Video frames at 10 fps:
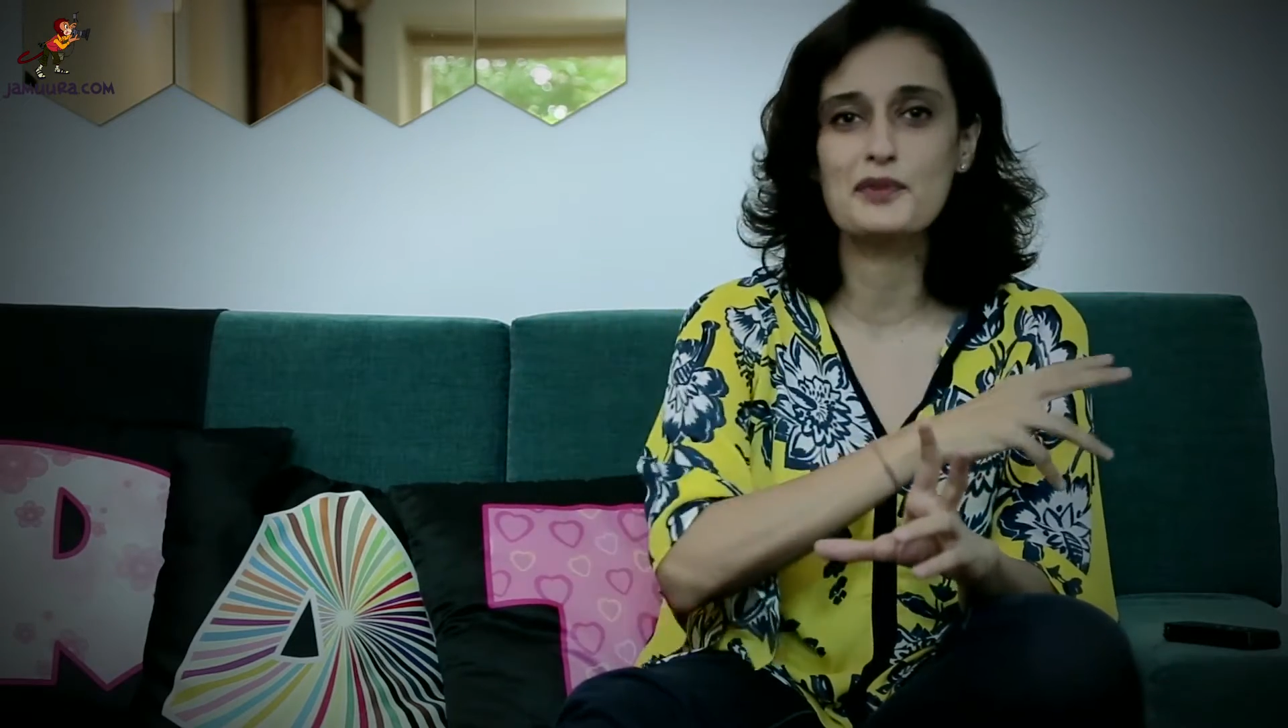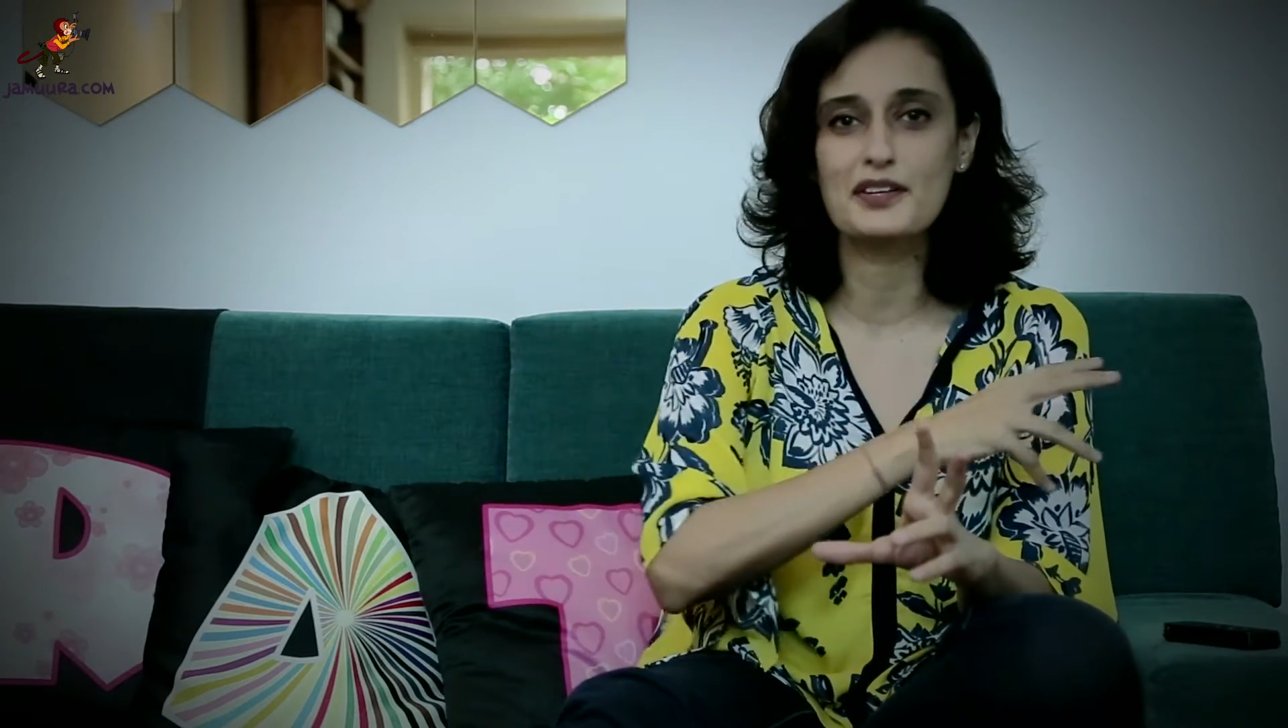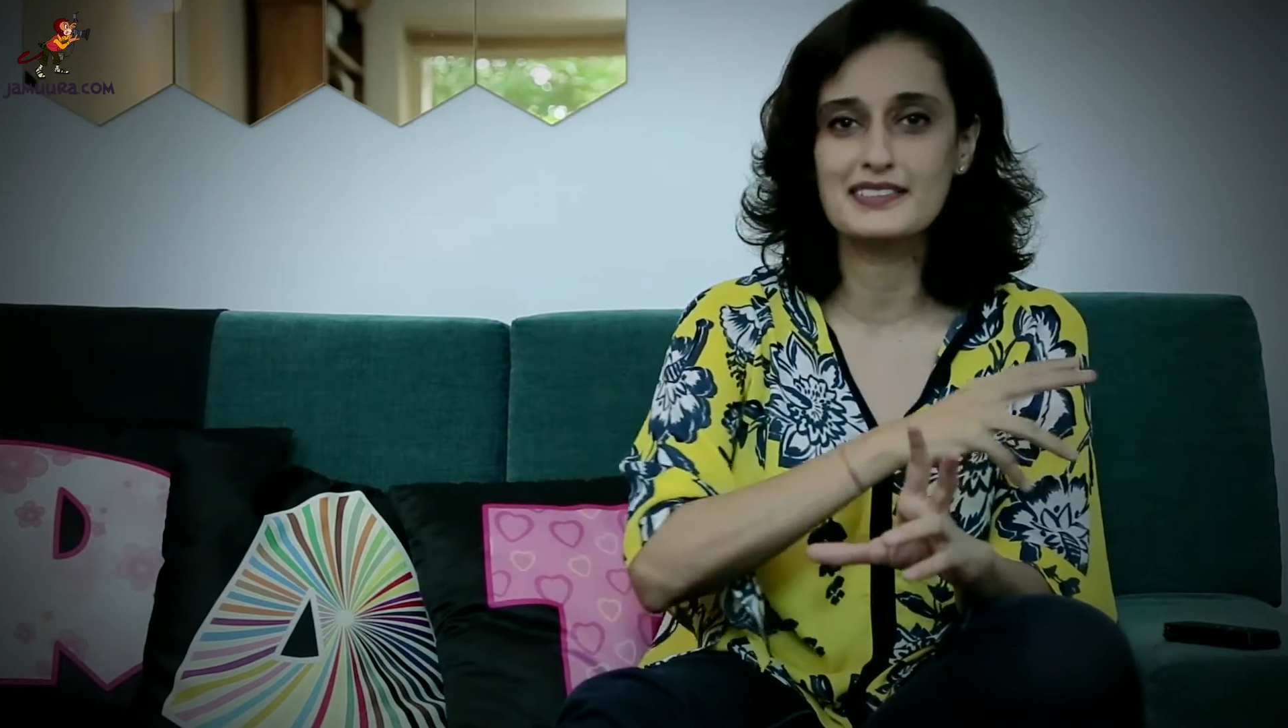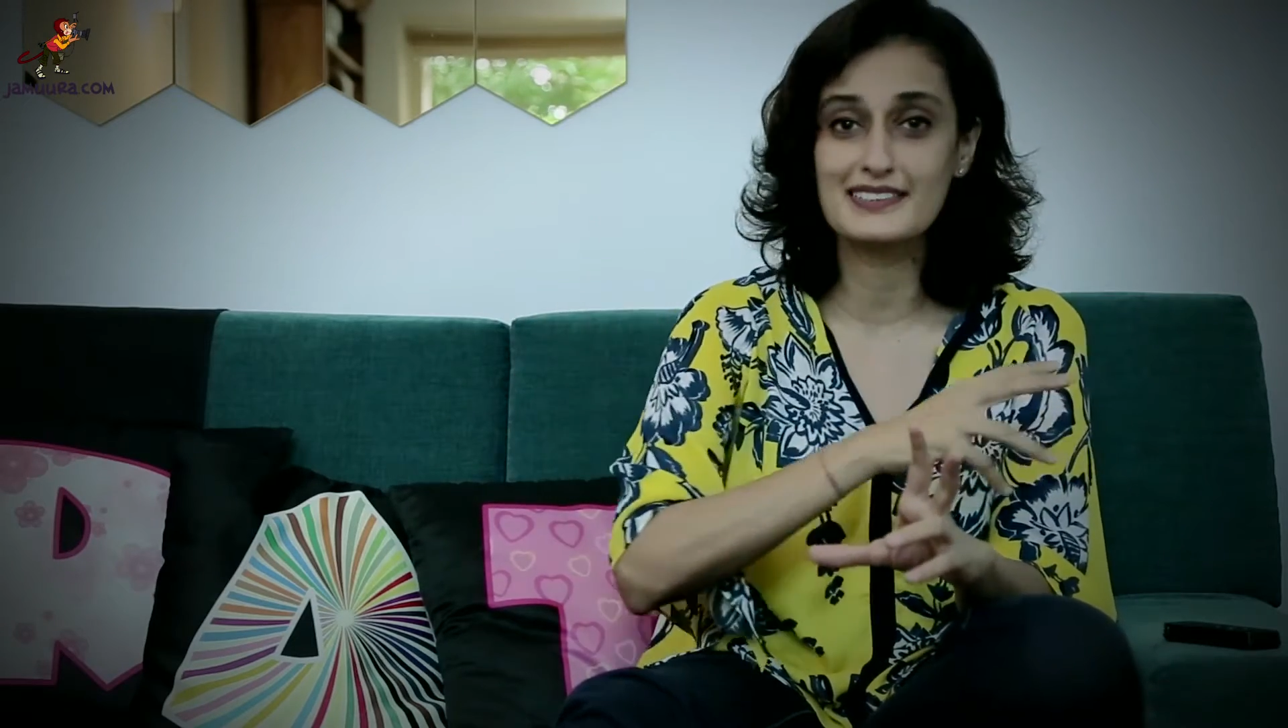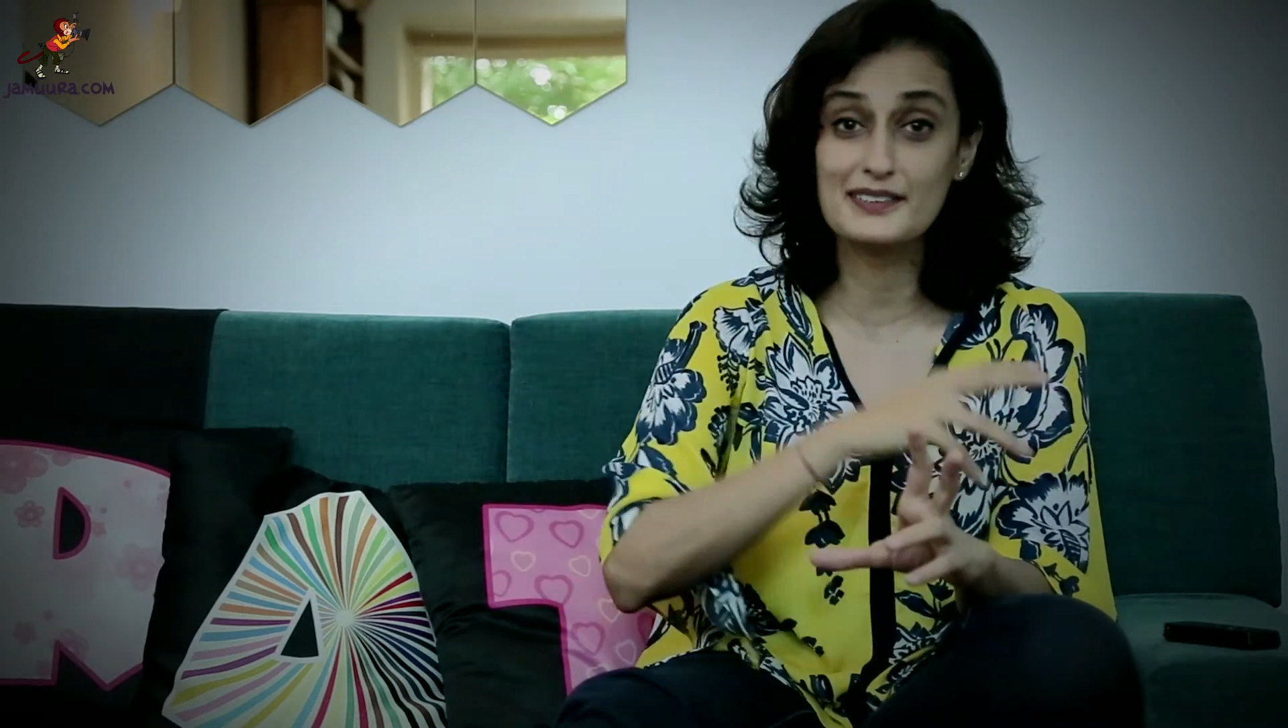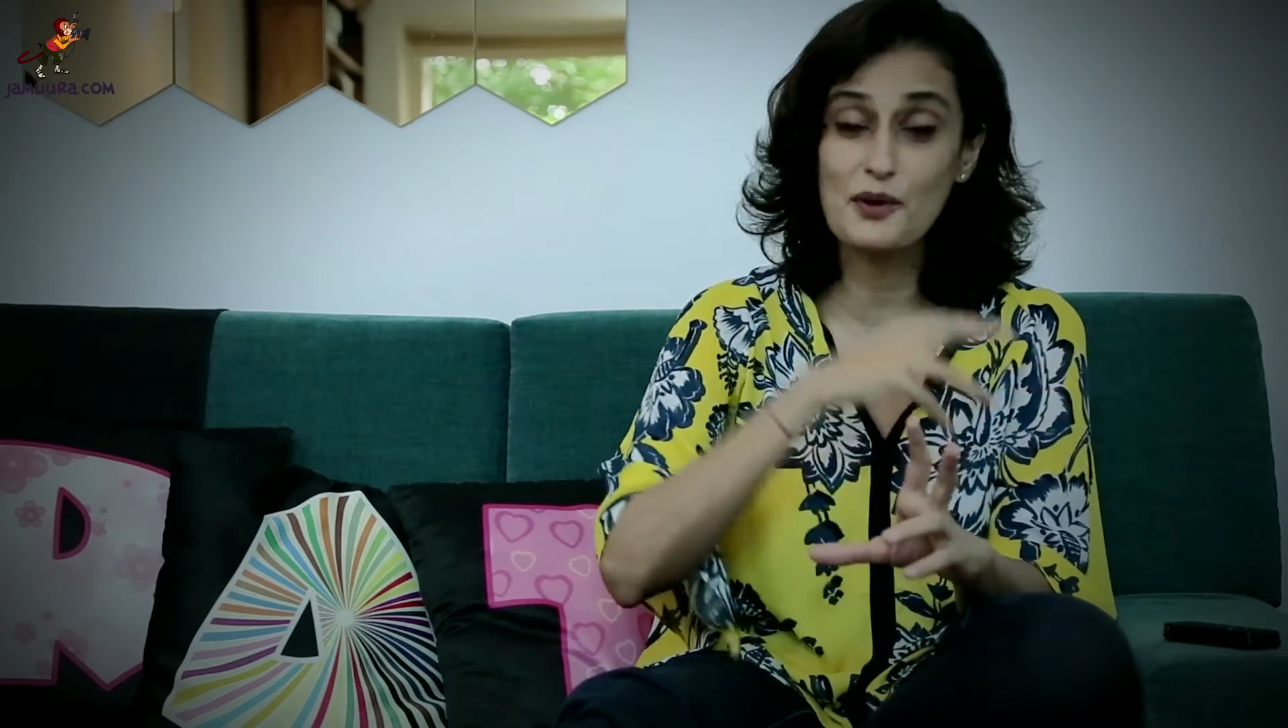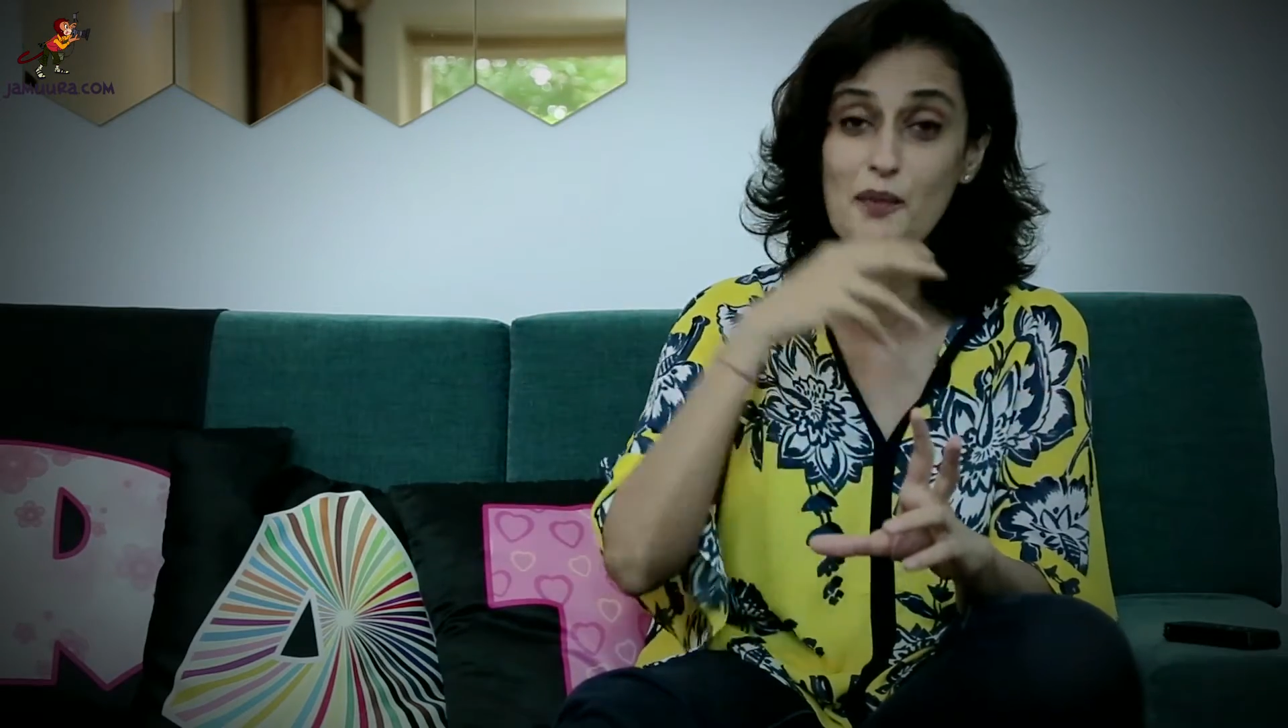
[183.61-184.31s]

process. And